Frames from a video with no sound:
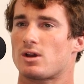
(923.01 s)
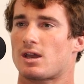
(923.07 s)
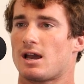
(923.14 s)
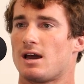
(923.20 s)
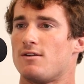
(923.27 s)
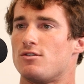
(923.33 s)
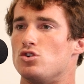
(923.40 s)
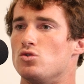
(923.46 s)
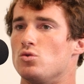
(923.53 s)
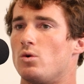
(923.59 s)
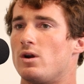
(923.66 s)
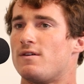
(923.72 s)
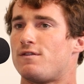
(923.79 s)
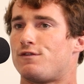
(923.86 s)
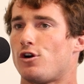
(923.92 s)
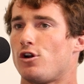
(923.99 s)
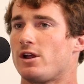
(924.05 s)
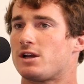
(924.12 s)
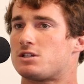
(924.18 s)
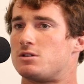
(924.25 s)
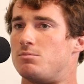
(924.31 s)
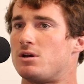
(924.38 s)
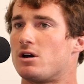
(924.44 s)
So I kind of knew what it felt
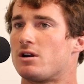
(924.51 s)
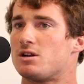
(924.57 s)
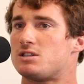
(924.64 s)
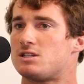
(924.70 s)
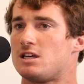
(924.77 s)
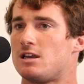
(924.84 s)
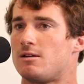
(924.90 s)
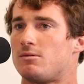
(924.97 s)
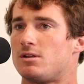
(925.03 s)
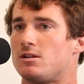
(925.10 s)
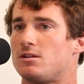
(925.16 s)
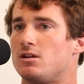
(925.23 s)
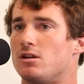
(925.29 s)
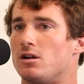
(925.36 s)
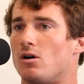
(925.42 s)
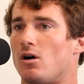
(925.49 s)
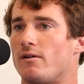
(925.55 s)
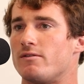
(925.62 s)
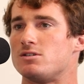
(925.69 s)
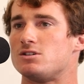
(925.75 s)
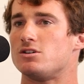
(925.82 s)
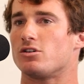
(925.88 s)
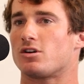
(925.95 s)
like to be on a team, and, you know,
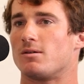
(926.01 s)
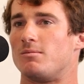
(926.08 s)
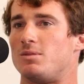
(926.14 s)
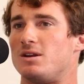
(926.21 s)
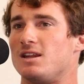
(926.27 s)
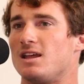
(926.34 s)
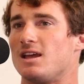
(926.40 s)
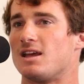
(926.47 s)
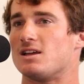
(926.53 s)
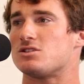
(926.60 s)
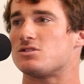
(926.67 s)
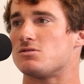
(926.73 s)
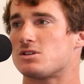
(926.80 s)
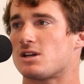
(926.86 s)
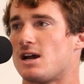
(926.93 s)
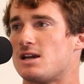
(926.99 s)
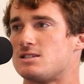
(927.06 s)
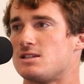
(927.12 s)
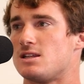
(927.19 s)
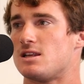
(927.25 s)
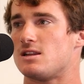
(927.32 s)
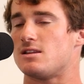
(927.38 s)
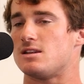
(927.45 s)
obviously you're competing against those
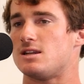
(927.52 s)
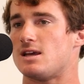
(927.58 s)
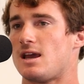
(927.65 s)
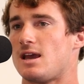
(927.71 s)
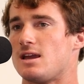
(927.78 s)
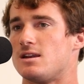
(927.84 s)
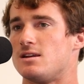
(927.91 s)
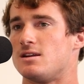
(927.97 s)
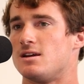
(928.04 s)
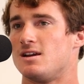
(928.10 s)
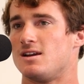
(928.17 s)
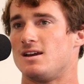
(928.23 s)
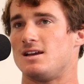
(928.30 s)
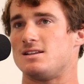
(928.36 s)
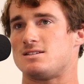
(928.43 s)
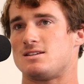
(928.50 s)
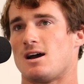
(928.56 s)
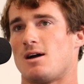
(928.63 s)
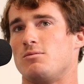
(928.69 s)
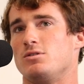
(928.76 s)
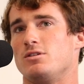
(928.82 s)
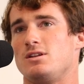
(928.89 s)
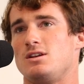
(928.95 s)
guys at the end of the day, and it's
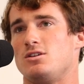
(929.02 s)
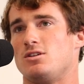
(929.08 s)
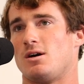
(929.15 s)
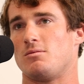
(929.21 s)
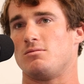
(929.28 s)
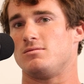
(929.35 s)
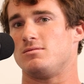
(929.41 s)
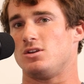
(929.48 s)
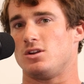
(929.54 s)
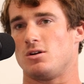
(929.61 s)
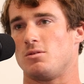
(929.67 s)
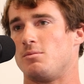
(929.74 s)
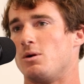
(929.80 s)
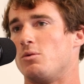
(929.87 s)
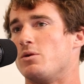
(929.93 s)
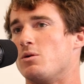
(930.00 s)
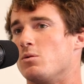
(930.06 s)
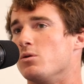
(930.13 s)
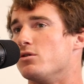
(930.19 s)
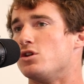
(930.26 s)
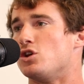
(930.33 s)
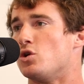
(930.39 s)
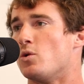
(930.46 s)
not really, you're not, you know, but we
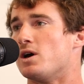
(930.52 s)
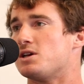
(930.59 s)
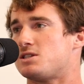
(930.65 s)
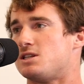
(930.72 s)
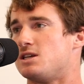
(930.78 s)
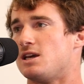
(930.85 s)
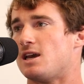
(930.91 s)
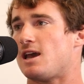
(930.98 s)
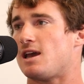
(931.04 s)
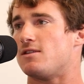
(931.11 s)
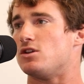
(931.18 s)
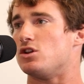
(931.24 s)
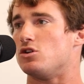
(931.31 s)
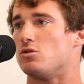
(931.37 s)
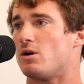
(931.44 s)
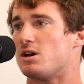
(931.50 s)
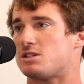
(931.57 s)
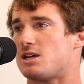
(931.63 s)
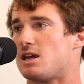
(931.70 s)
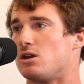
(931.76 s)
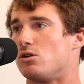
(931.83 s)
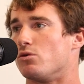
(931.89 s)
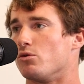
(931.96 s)
were the USTA and the
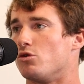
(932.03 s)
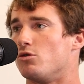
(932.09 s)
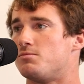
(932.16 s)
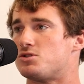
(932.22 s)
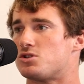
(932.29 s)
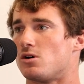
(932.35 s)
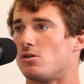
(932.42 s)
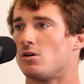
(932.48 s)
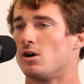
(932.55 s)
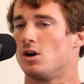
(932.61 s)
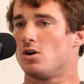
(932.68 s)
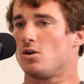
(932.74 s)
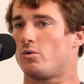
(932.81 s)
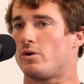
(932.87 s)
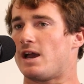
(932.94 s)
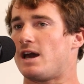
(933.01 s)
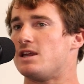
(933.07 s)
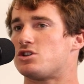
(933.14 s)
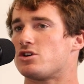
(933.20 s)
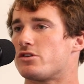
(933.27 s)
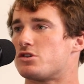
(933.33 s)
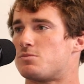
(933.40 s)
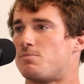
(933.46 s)
USA group, so we had
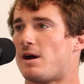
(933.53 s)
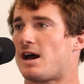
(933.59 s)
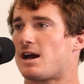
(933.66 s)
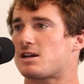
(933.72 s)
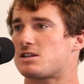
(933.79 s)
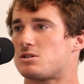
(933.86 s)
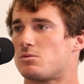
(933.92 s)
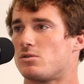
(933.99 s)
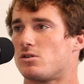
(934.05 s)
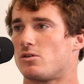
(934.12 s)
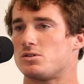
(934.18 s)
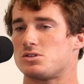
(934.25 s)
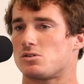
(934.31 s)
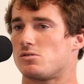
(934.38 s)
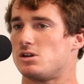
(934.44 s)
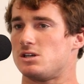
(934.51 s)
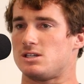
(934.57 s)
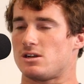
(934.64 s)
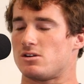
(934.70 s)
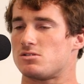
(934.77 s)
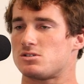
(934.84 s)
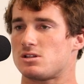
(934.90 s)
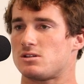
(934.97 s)
each other's backs, and we were always going to
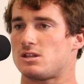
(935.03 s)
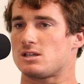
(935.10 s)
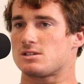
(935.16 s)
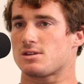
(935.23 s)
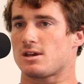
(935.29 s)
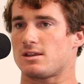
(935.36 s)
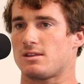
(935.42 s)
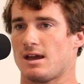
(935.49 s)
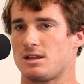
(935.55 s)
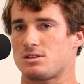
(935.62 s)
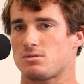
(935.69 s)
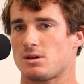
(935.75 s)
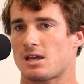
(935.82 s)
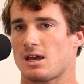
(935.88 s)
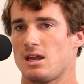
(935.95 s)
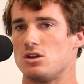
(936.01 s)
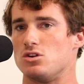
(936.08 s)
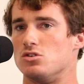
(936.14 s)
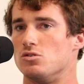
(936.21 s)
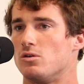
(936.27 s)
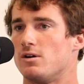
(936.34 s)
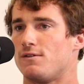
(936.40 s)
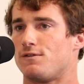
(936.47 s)
dinners and things like that, so I kind of
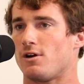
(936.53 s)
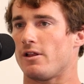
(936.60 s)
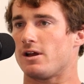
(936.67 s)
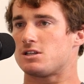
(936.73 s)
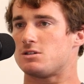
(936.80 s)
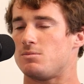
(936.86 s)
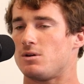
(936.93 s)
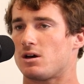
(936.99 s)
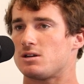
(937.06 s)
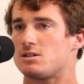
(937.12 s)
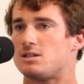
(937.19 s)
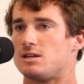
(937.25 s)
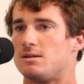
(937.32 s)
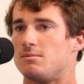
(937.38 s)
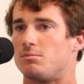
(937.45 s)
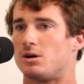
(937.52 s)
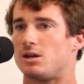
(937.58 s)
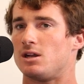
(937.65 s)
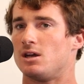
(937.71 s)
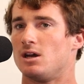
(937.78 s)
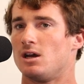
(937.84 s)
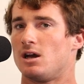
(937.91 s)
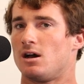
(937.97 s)
knew what it felt like to be on a team.
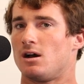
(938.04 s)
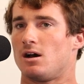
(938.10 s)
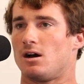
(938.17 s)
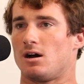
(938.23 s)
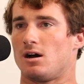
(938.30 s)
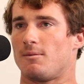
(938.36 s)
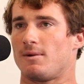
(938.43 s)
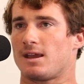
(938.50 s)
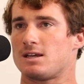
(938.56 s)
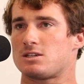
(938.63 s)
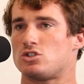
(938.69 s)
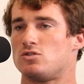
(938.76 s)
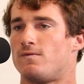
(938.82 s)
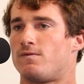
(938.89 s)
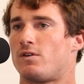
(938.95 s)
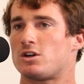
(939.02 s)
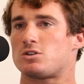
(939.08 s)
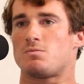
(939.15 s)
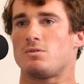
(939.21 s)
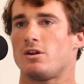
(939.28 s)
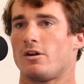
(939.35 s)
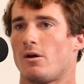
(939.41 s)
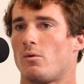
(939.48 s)
But I guess
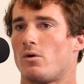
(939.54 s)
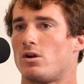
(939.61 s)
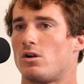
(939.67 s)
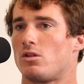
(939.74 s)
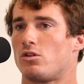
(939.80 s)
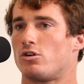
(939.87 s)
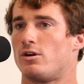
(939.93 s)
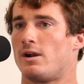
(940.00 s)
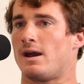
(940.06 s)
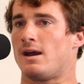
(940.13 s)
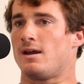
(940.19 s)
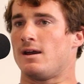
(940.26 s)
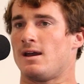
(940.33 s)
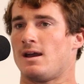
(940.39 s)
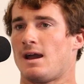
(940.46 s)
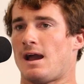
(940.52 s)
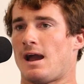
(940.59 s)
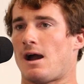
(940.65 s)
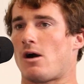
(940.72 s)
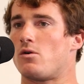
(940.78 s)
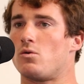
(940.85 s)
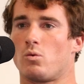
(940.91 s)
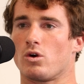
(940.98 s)
freshman year I wanted to learn
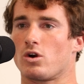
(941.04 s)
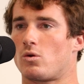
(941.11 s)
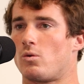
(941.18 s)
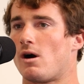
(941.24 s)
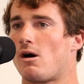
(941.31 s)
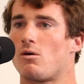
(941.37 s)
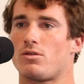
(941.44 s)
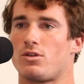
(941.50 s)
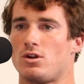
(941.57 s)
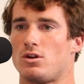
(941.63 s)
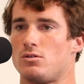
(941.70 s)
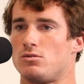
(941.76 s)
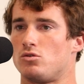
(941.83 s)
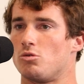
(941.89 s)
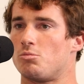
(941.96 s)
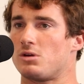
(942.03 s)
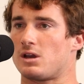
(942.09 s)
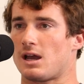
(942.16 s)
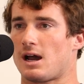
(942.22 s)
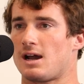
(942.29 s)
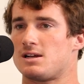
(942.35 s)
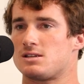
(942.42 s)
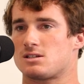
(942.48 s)
how to work well with a group of
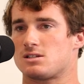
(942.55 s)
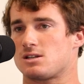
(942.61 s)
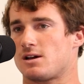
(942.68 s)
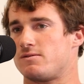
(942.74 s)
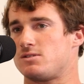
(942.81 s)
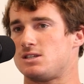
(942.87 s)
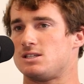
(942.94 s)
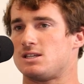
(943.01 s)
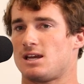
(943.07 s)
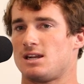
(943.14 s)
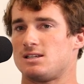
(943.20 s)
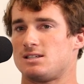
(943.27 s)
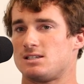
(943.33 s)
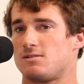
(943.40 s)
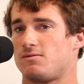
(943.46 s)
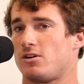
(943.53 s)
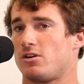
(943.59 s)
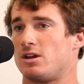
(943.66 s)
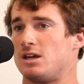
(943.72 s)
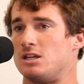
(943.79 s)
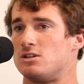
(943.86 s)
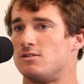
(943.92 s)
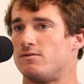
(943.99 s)
guys, because obviously tennis is a
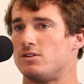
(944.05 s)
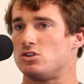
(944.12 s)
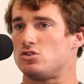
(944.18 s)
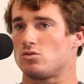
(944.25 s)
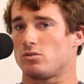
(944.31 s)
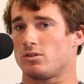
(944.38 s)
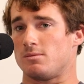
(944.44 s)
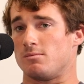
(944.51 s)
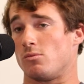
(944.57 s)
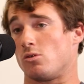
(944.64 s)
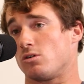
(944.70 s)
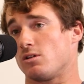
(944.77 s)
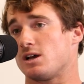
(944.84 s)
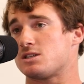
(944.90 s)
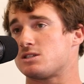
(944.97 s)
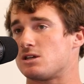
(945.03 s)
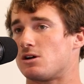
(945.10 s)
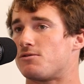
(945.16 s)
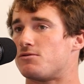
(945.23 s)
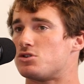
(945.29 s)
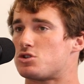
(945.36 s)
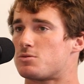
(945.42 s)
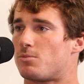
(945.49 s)
very individual and more or less
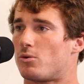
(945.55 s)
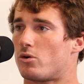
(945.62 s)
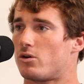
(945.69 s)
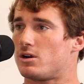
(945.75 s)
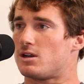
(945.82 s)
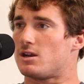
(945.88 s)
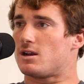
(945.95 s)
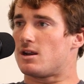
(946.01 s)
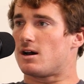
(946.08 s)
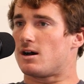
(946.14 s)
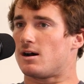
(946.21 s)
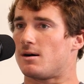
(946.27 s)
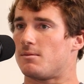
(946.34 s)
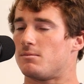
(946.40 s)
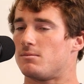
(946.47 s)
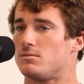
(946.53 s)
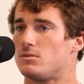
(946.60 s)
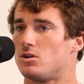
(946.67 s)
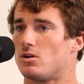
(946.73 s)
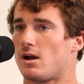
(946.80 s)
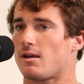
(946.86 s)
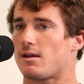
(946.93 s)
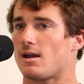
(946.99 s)
selfish sport, and,
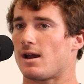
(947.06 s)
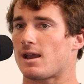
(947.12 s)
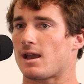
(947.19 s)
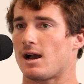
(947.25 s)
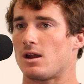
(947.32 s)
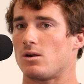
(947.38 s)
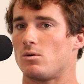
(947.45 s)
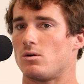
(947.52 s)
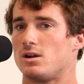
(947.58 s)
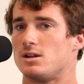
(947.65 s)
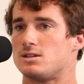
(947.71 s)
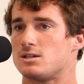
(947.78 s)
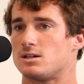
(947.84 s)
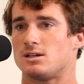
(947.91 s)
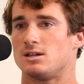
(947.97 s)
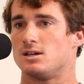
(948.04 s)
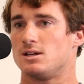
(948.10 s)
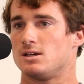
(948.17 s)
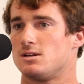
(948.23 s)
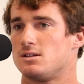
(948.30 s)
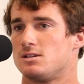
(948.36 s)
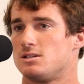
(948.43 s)
you know, I kind of wanted to